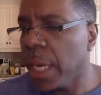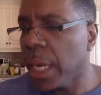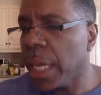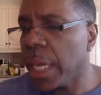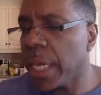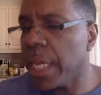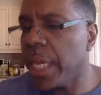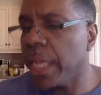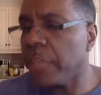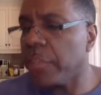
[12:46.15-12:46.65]

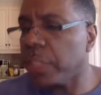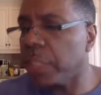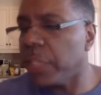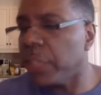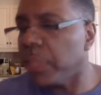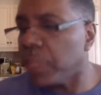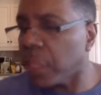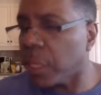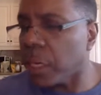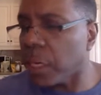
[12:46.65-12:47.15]
He has
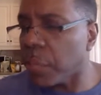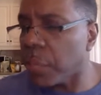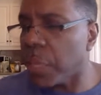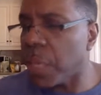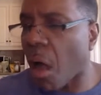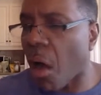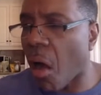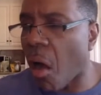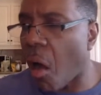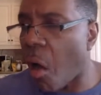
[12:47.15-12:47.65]
given unto me
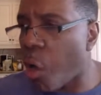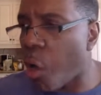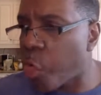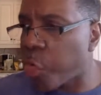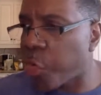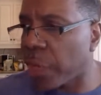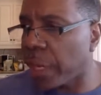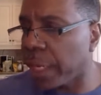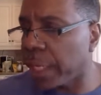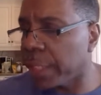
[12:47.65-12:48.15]
all
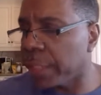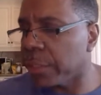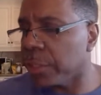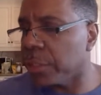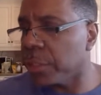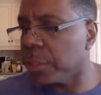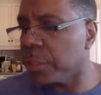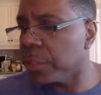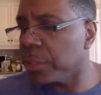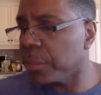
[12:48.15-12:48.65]

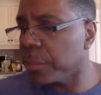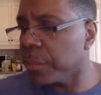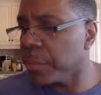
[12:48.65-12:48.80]
things